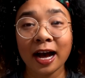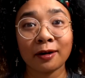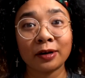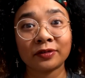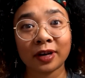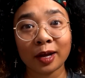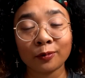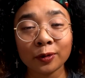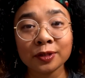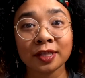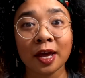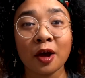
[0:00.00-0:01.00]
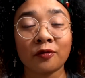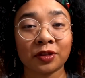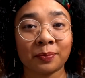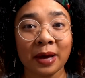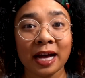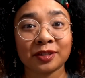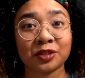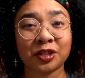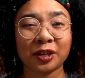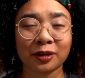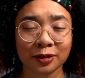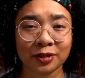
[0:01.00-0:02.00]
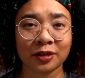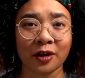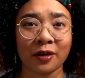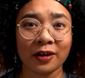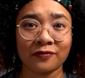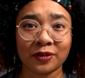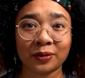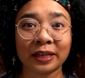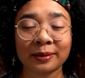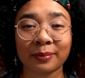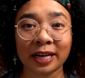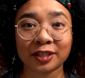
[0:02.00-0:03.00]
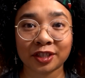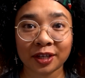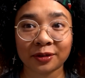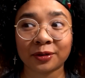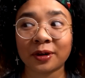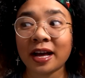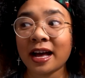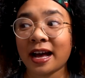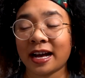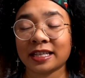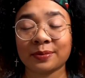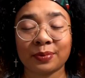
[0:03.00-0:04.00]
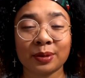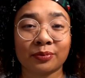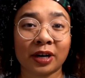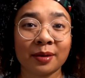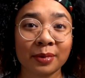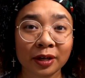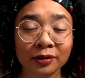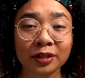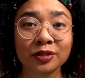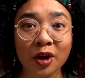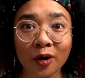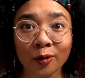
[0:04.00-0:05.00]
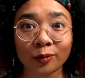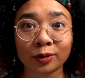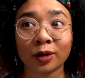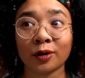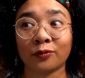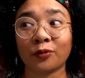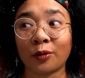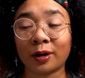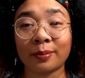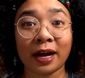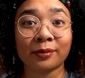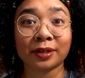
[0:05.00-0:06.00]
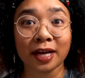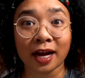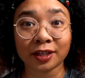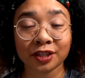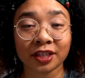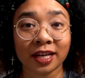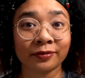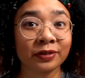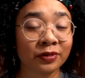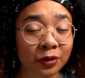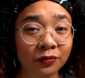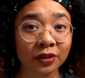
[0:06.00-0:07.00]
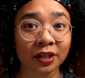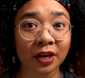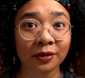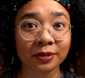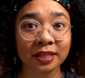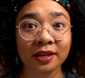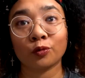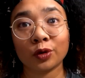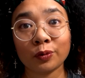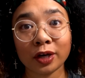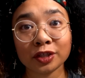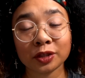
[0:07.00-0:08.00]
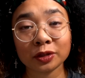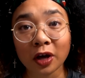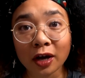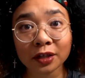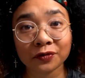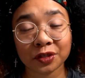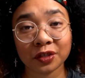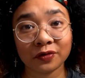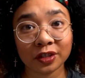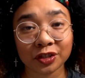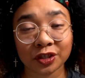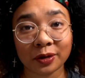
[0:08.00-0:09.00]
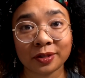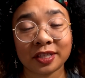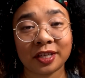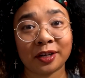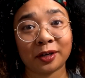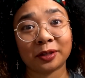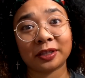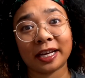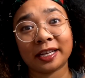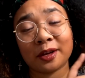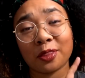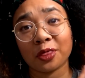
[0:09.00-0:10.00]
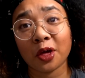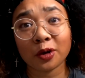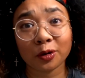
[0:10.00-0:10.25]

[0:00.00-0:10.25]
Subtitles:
However, I will say over the past year or so, I feel like my channel has been primarily known for my reaction and review videos. We watch a lot of TV shows here, like The